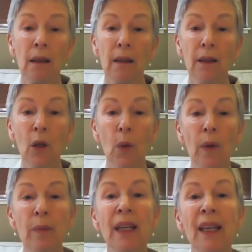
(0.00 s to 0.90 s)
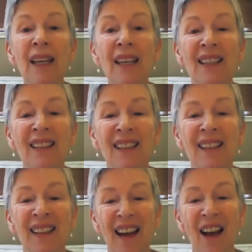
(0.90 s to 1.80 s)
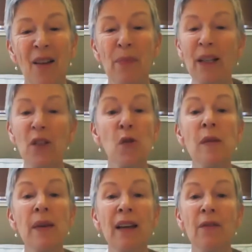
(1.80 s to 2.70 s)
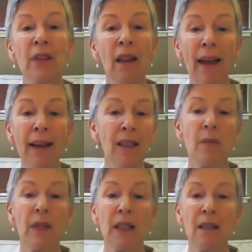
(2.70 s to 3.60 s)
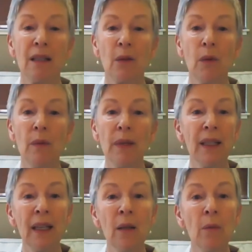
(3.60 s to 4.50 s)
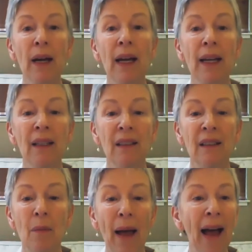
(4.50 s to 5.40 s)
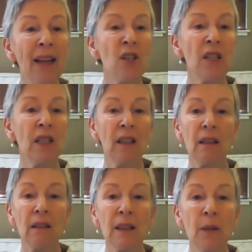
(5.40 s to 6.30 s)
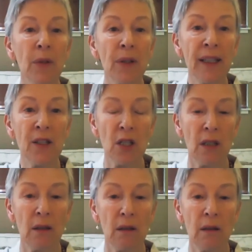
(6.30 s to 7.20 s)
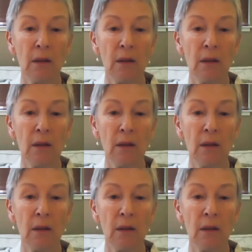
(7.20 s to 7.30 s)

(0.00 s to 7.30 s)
We begin by dreaming of enlightenment. We begin by imagining liberation.